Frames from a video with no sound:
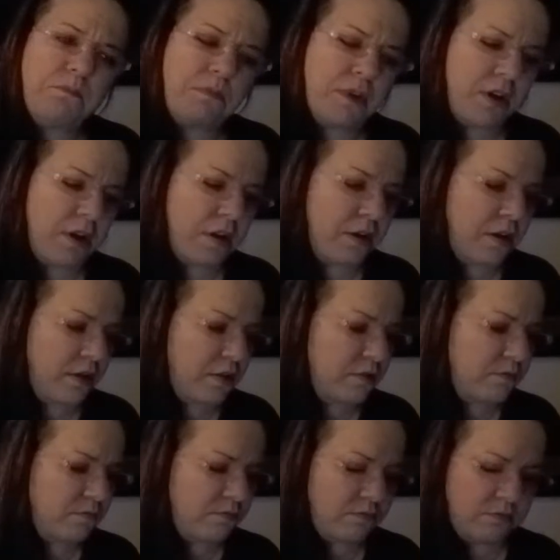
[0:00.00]

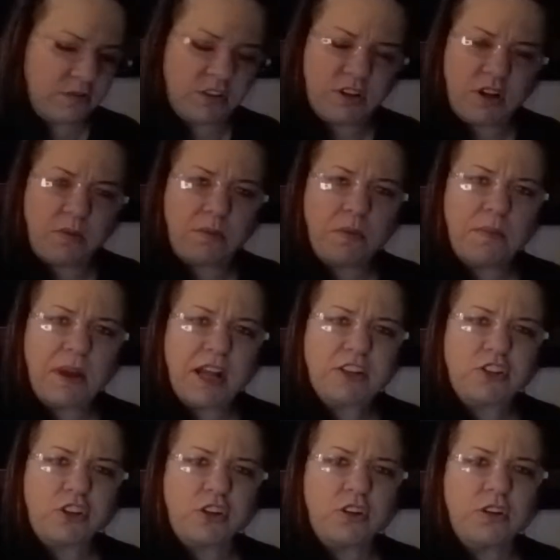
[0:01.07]
double
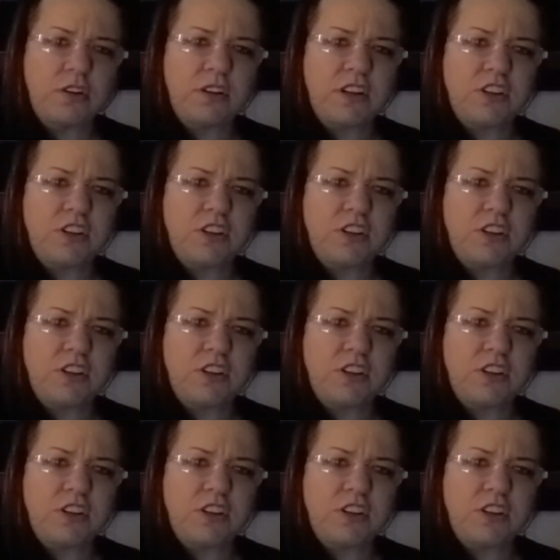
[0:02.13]
major